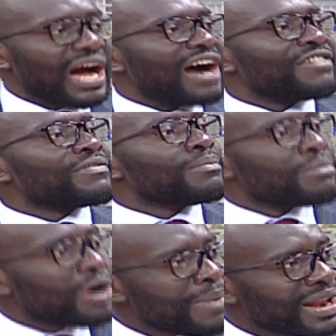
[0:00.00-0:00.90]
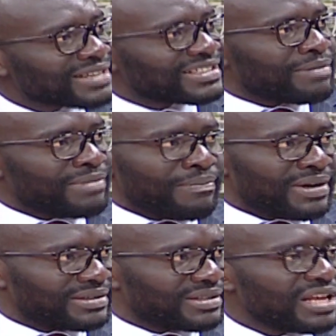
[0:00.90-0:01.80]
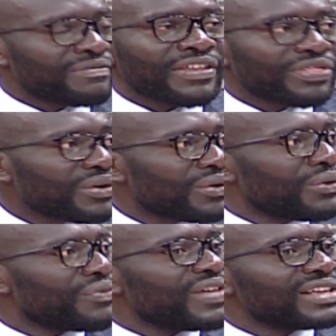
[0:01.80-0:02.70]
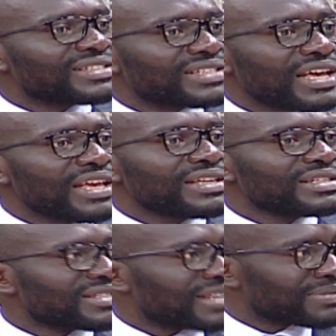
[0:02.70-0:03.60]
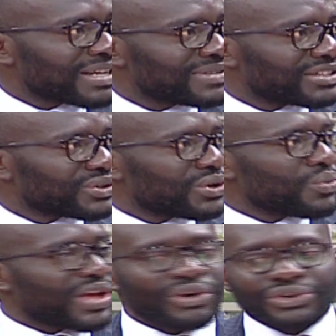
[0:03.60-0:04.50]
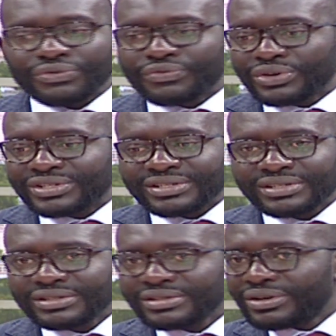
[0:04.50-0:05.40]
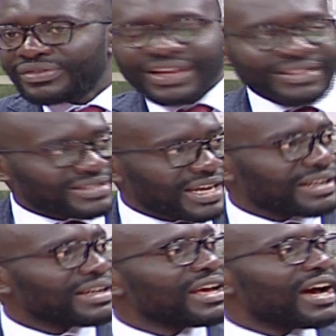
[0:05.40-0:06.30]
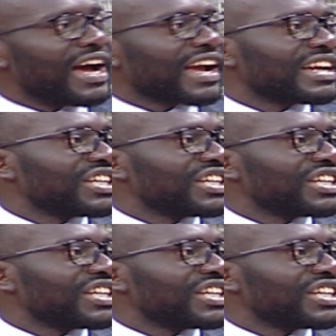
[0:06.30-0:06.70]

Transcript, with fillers: have mobilized their members, even though they say sometimes that, oh, we are going to vote on the other side. I can